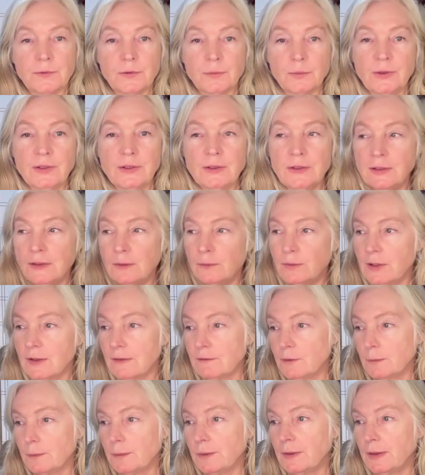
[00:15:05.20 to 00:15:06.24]
3D,
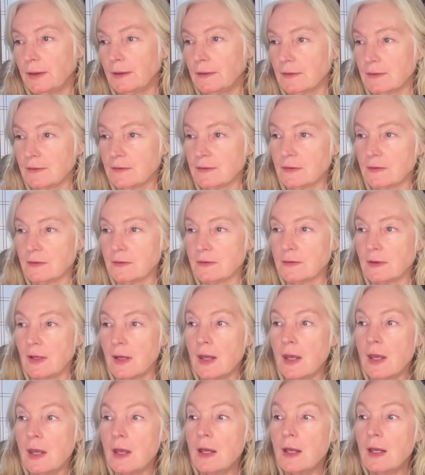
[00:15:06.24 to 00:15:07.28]
whatever plane this is.
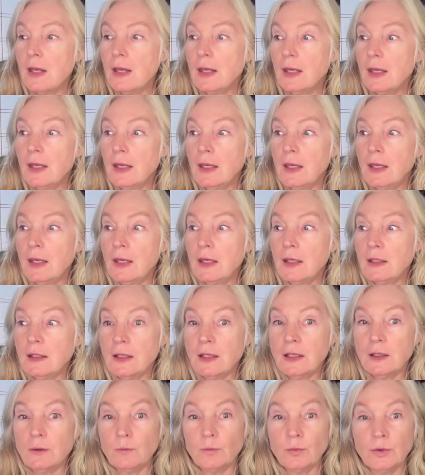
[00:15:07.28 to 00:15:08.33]
And
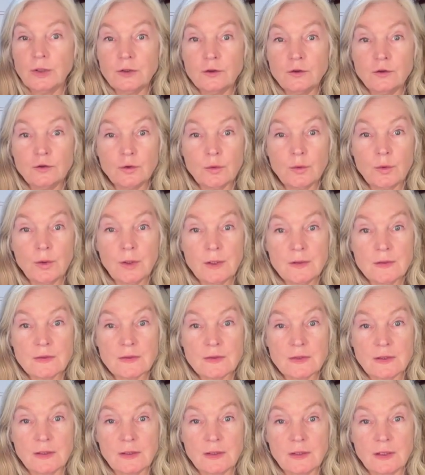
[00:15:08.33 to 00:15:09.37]
it
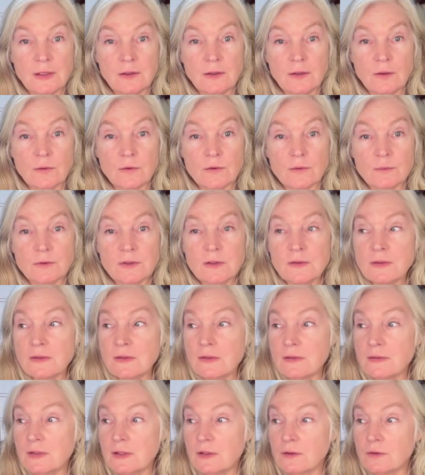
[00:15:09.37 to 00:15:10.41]
rejoins it and goes, this
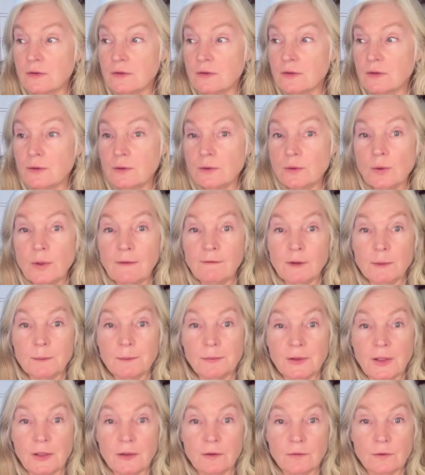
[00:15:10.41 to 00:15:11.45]
is it too. Every
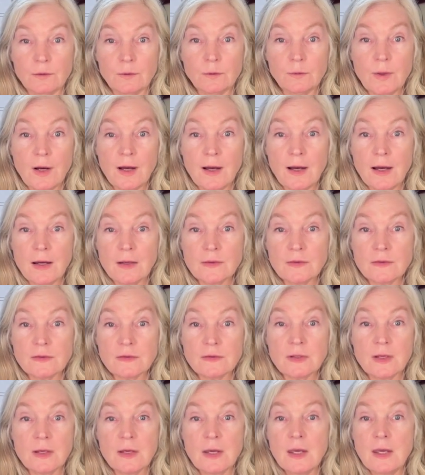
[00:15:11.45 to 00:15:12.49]
blade of
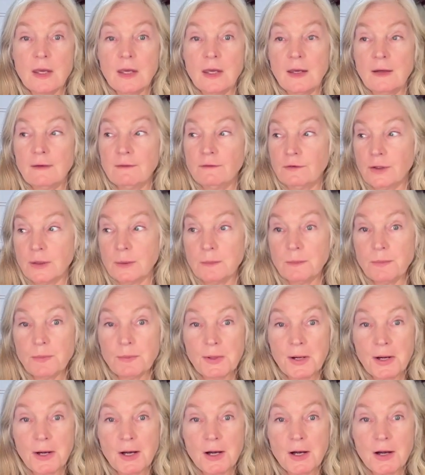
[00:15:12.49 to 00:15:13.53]
grass, every
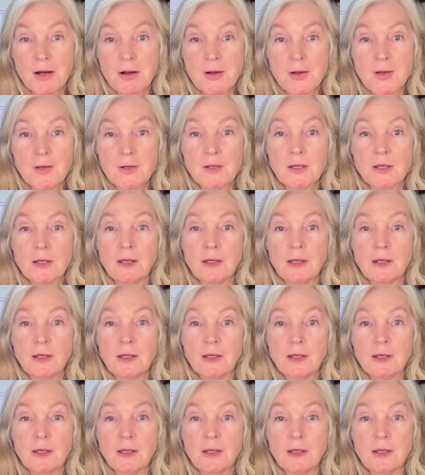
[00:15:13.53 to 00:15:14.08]
bug,